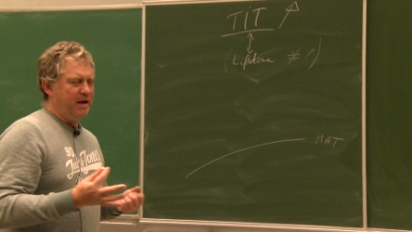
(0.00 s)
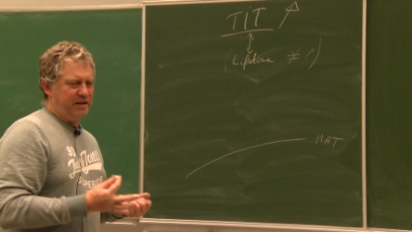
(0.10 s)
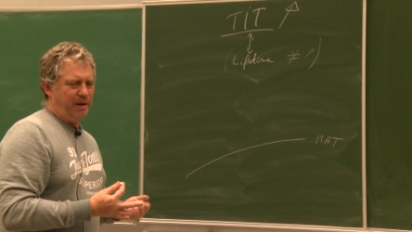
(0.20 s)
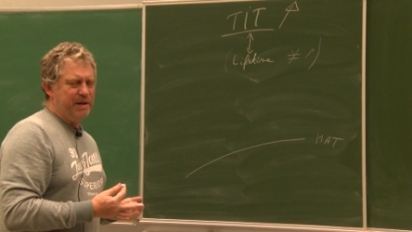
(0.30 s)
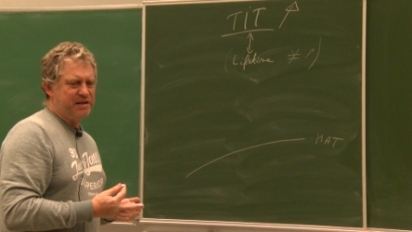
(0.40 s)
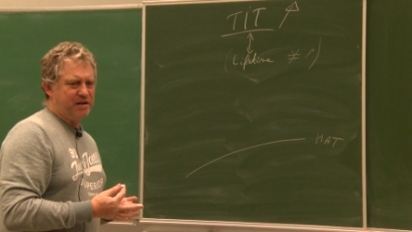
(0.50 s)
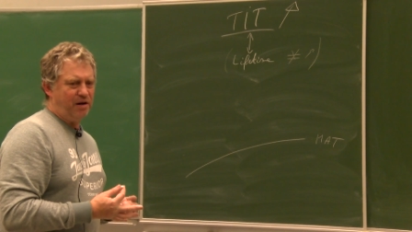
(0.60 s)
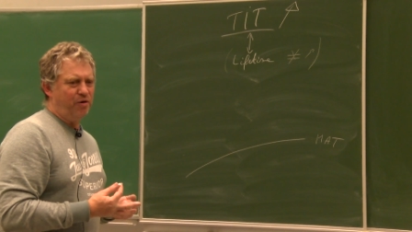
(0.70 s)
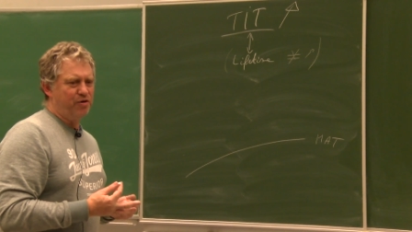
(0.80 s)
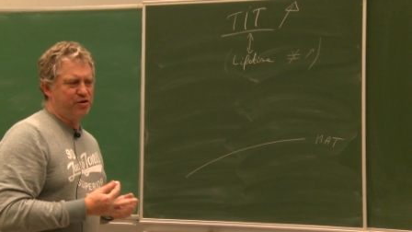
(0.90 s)
There is
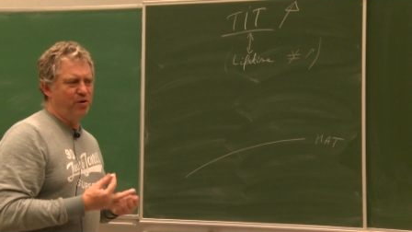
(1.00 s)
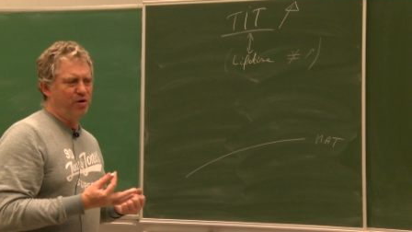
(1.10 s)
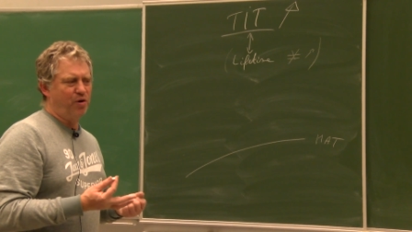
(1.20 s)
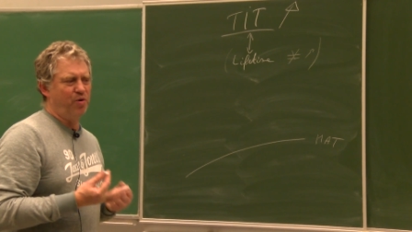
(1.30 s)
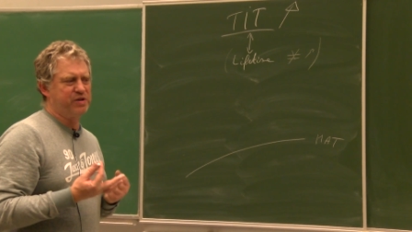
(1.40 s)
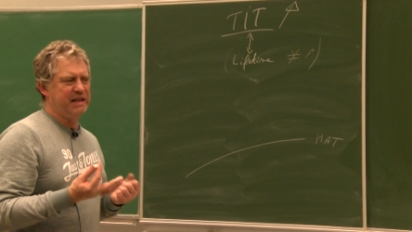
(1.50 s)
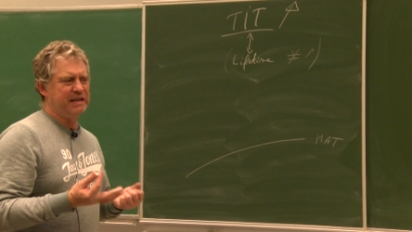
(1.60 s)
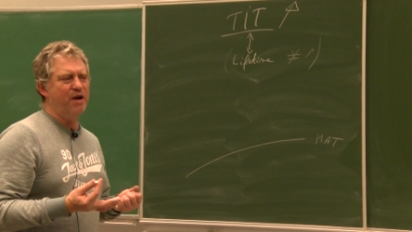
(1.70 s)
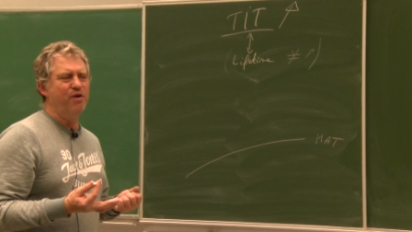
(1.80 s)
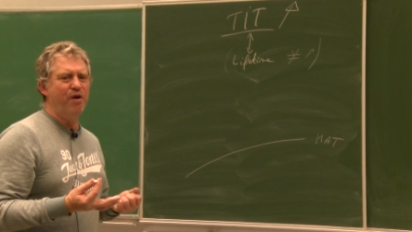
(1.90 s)
also a course at
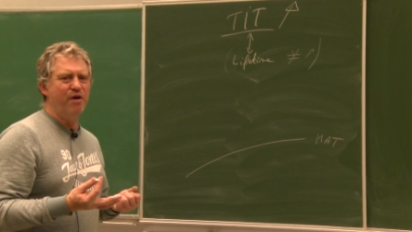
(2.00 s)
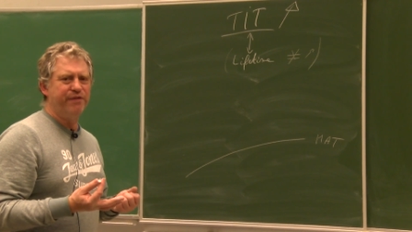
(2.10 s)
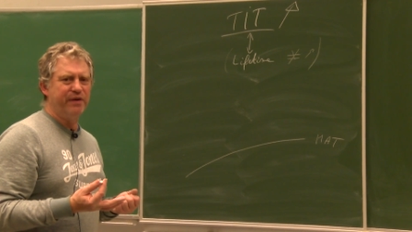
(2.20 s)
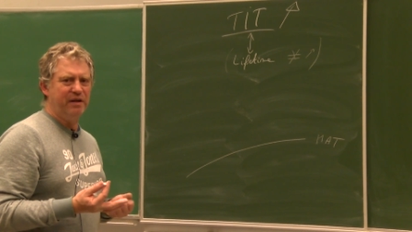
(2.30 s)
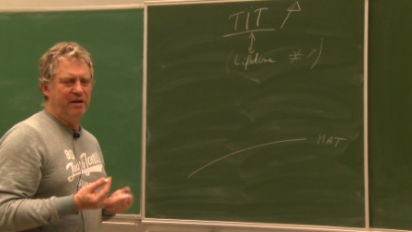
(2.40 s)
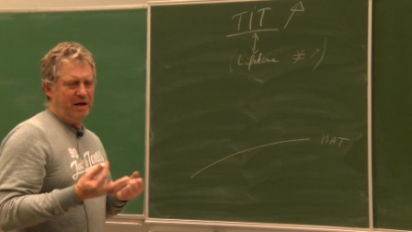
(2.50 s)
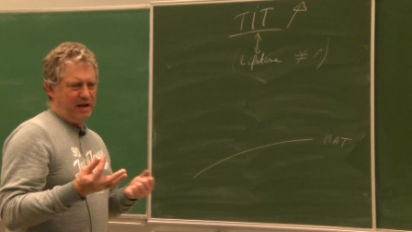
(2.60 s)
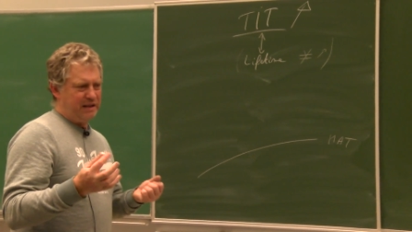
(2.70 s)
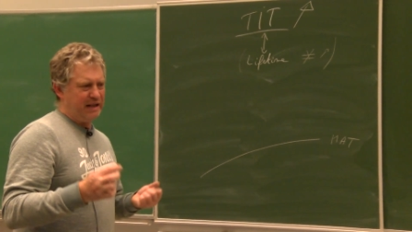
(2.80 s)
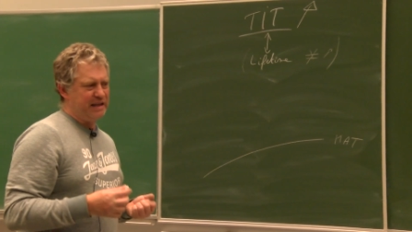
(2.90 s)
KU Leuven
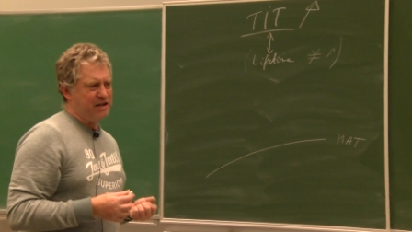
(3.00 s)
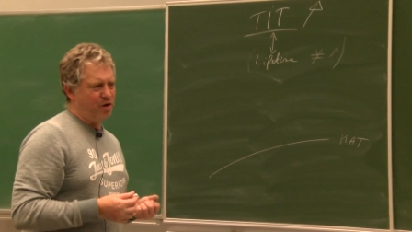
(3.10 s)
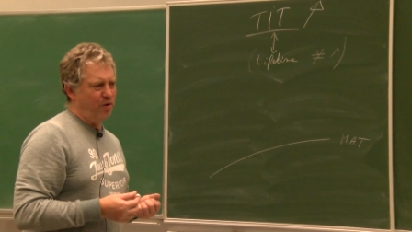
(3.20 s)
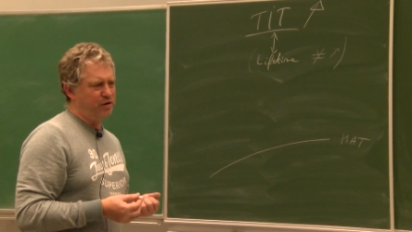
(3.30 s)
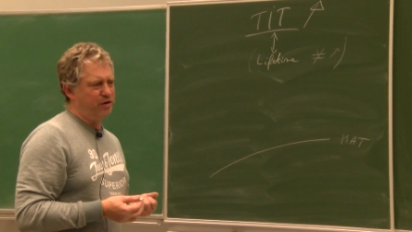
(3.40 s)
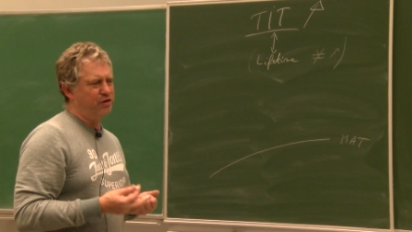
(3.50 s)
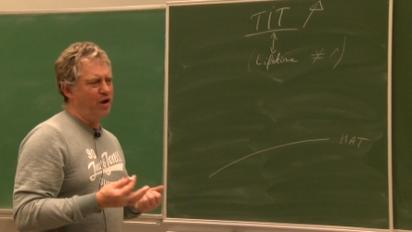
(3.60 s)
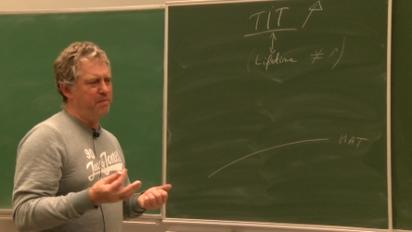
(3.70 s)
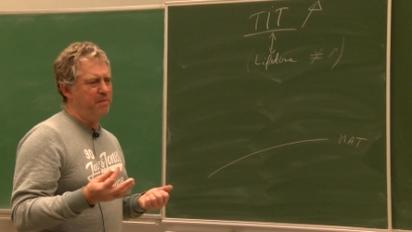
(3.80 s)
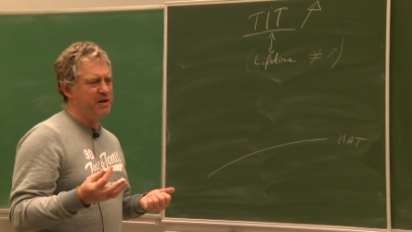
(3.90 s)
that is called
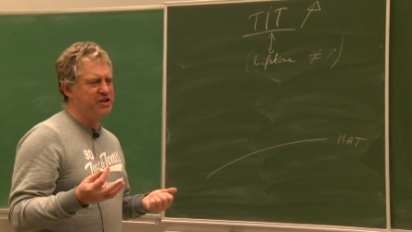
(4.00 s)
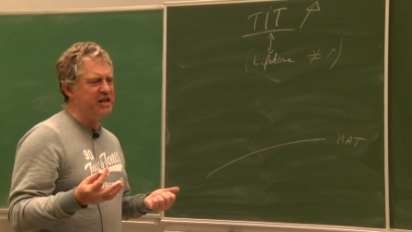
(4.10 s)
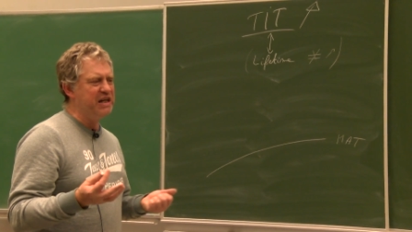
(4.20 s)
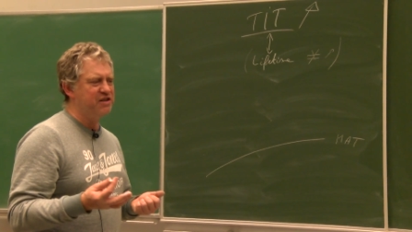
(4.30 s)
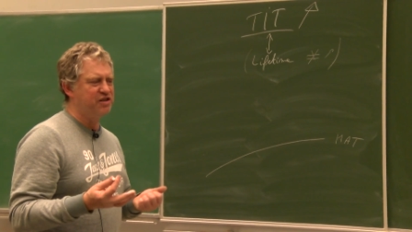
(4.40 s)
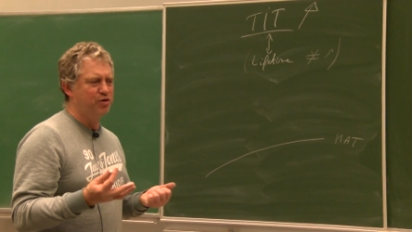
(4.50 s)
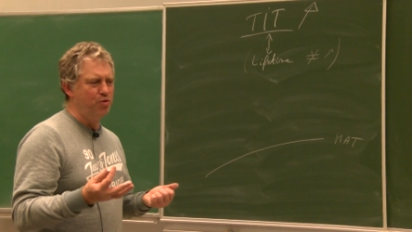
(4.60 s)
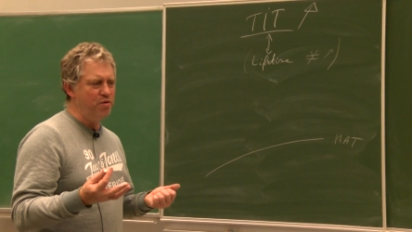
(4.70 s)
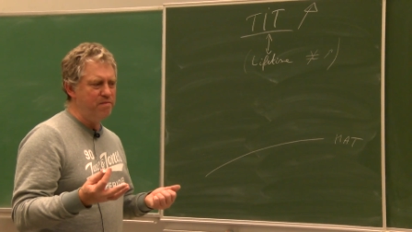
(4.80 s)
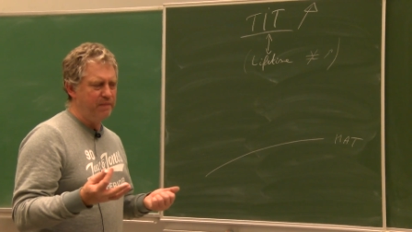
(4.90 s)
Turbo Machines
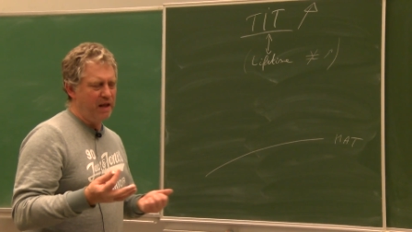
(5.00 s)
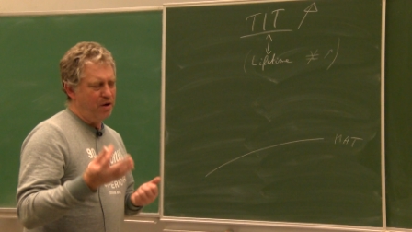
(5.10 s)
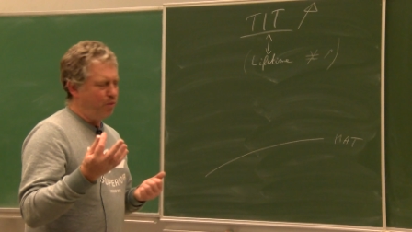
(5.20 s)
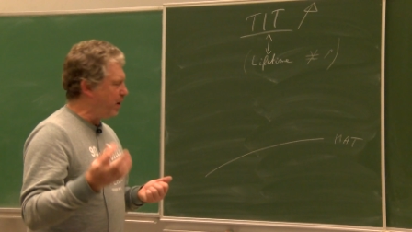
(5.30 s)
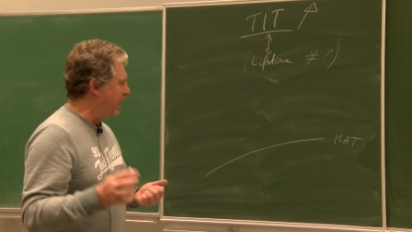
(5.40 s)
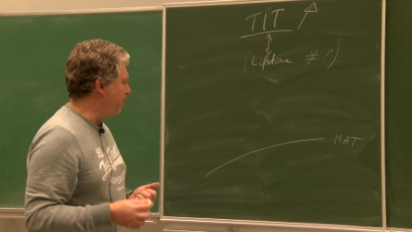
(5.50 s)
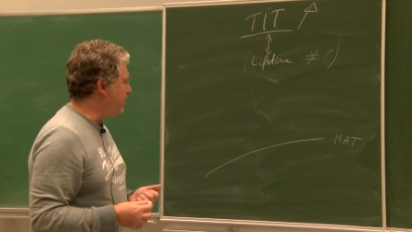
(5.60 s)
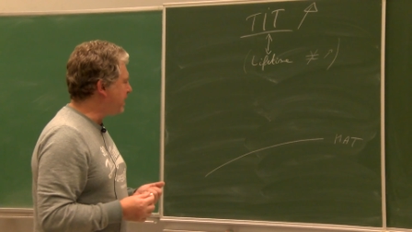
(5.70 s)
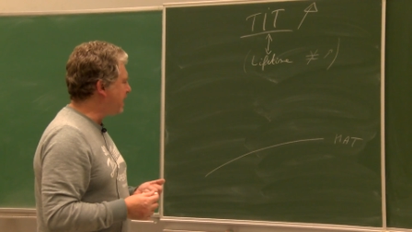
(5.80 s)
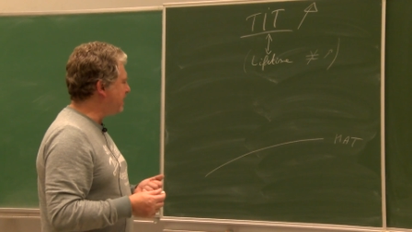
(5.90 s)
2, where
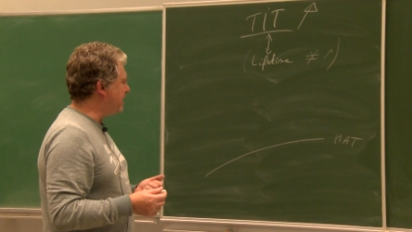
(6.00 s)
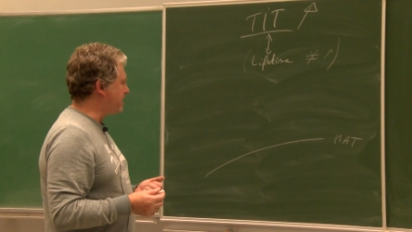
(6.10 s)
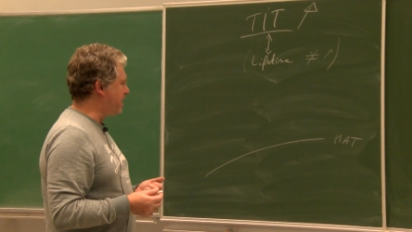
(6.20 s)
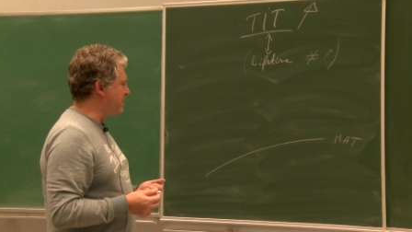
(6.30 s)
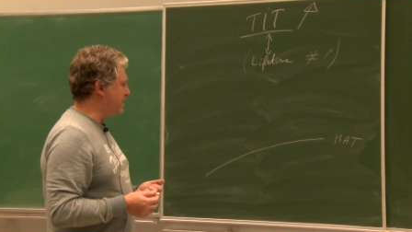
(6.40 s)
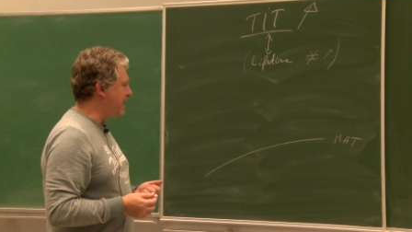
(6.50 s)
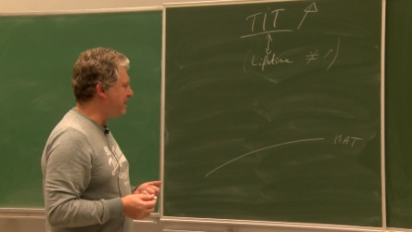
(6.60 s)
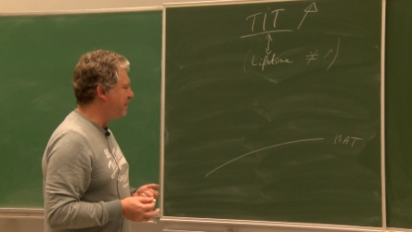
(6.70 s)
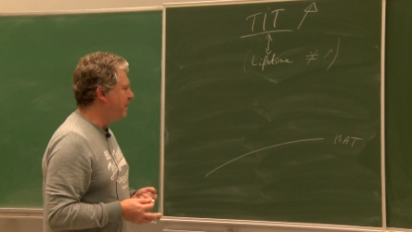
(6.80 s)
we can discuss that.